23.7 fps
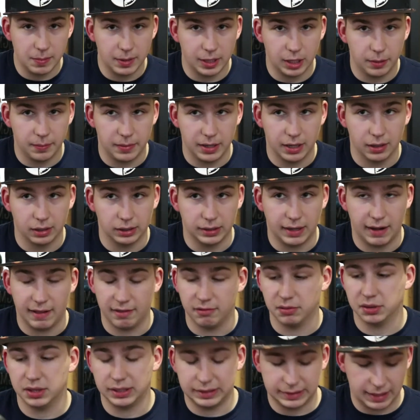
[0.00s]
millimeter lens
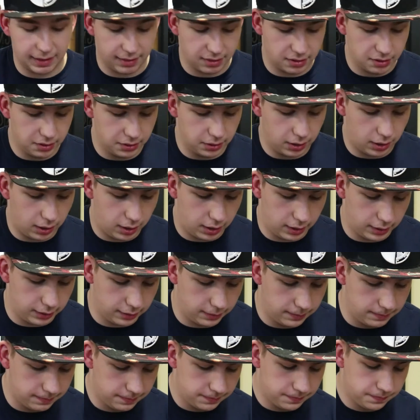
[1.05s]
with the lens hood on,
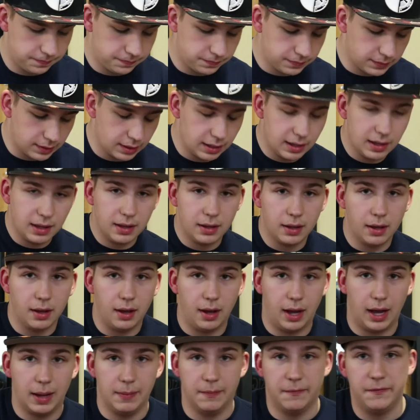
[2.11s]

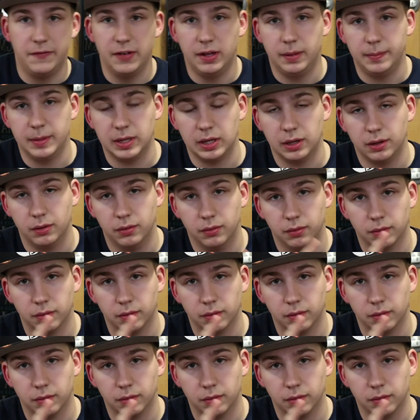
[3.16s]
I'm filming